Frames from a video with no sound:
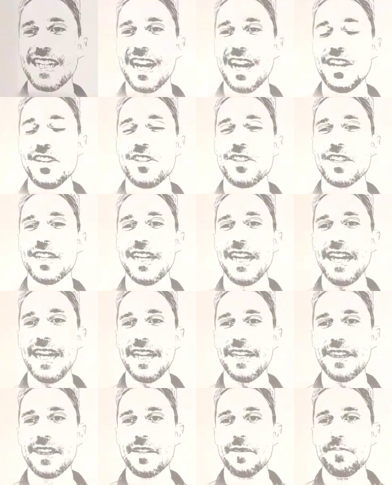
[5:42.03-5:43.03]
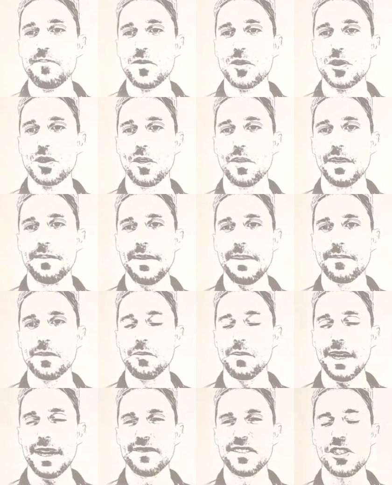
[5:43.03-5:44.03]
underneath, so remember
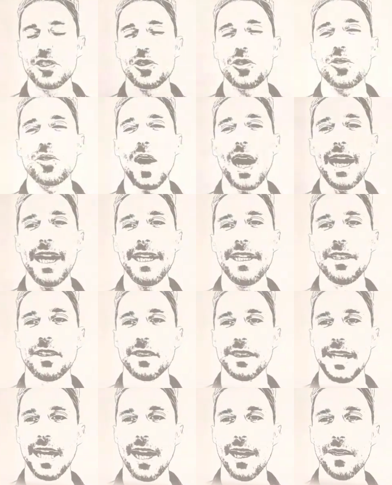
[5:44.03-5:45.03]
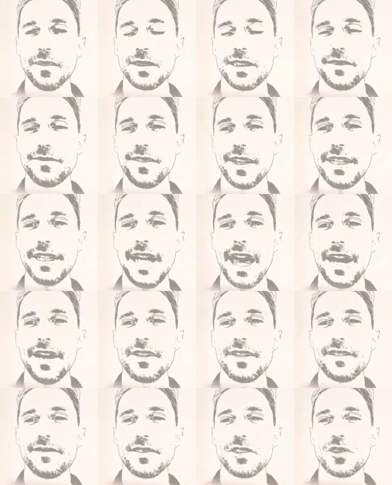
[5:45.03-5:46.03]
we have a triangle now. To find the
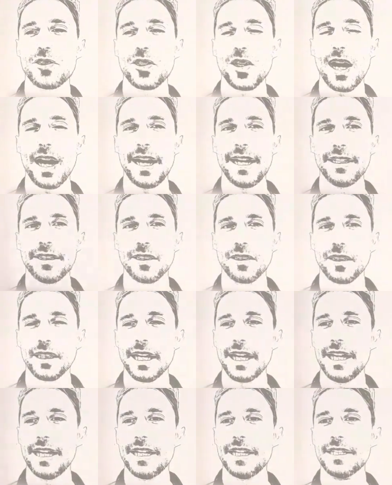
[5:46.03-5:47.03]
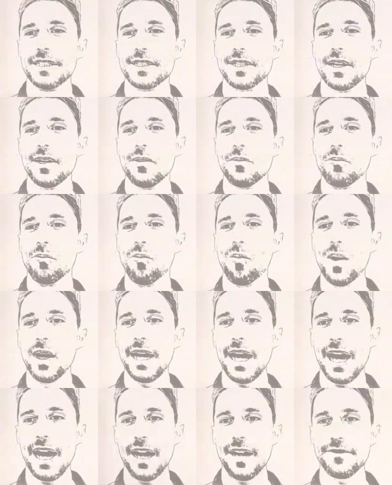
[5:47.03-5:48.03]
area of a triangle is
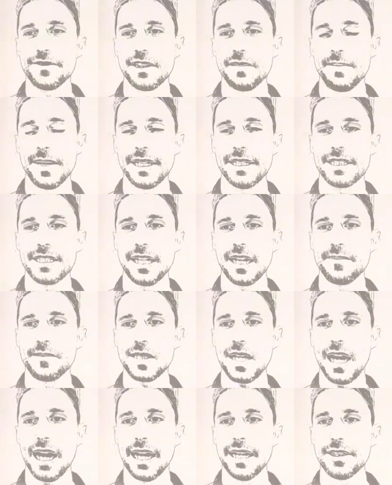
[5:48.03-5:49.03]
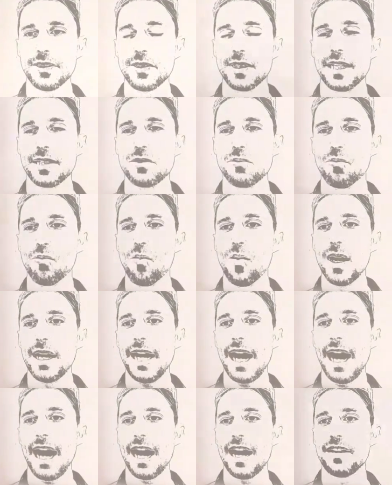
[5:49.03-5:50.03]
1/2 the base times the height. So that's
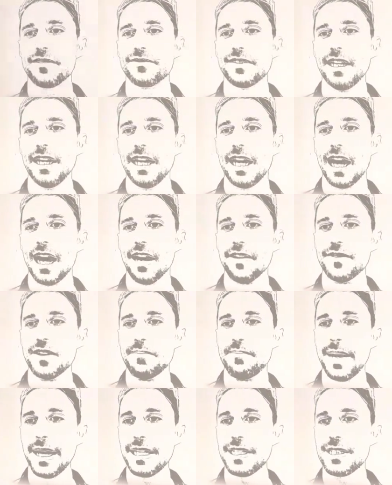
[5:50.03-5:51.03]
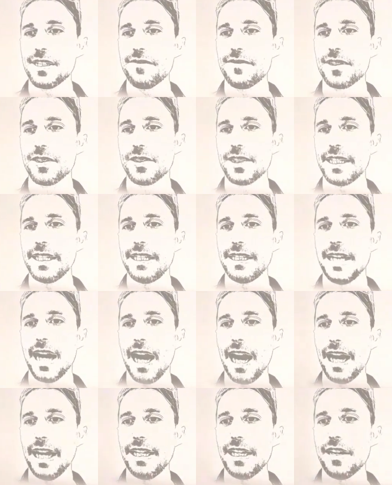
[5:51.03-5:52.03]
1/2 of the base of 3, the
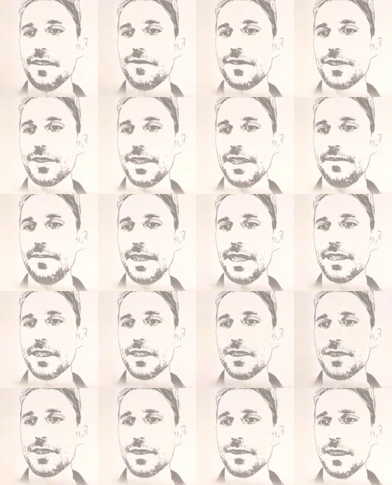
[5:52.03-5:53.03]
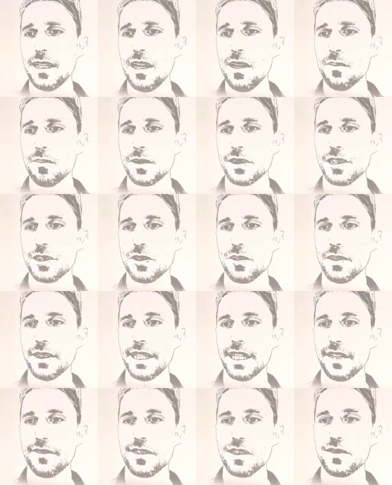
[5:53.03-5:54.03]
height of 3 meters, which is going
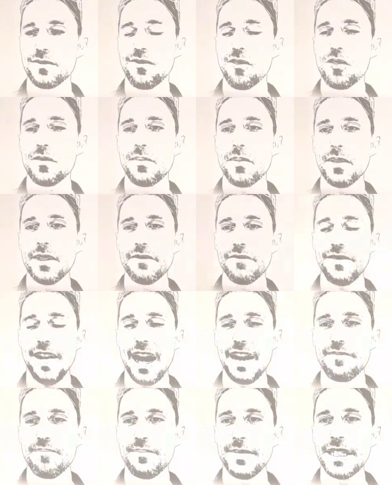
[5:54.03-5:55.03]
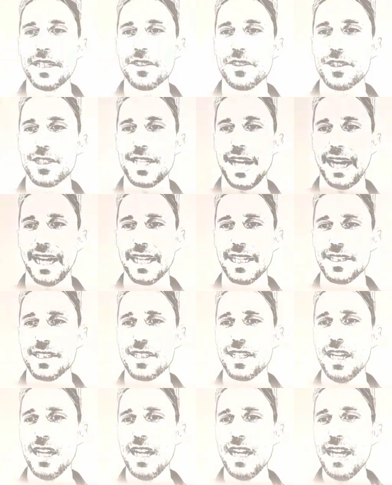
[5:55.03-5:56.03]
to give us 4.5 meters
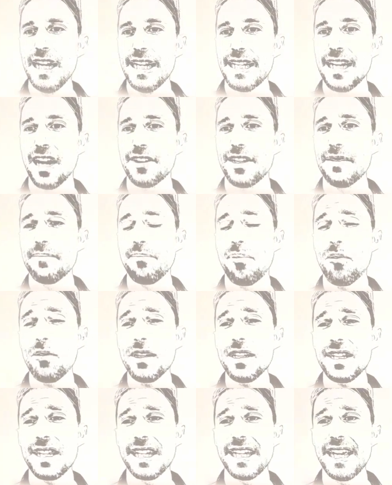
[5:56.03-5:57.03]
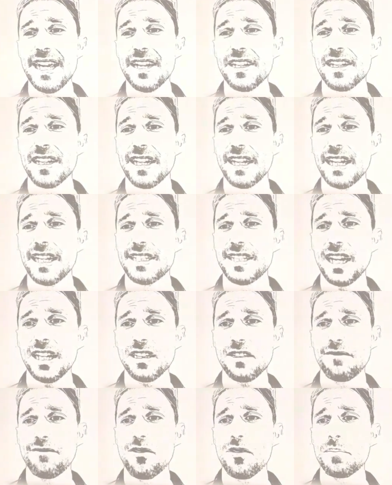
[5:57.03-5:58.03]
seconds. Now the important thing here is not
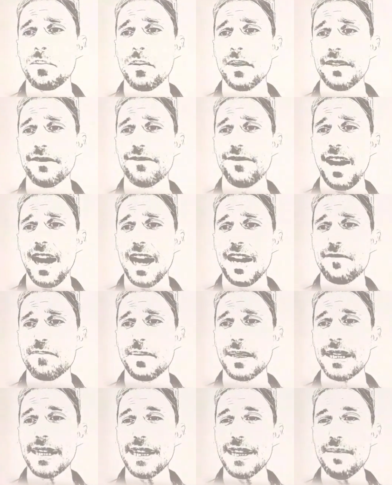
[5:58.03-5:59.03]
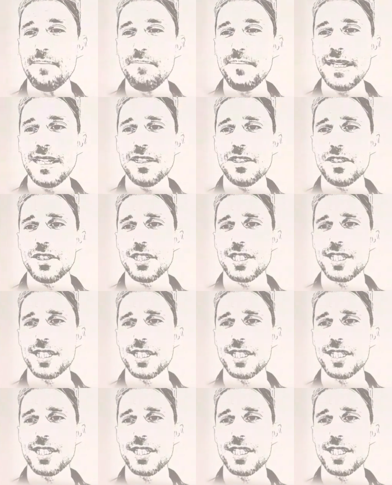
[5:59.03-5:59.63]
the 4.5, but the meters